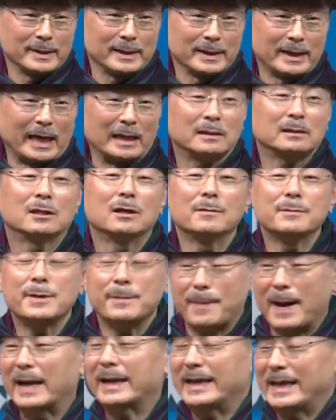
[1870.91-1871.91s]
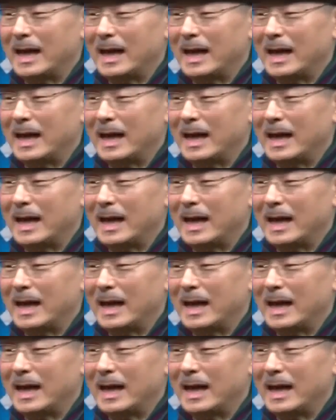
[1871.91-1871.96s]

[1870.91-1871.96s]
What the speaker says: They can't do anything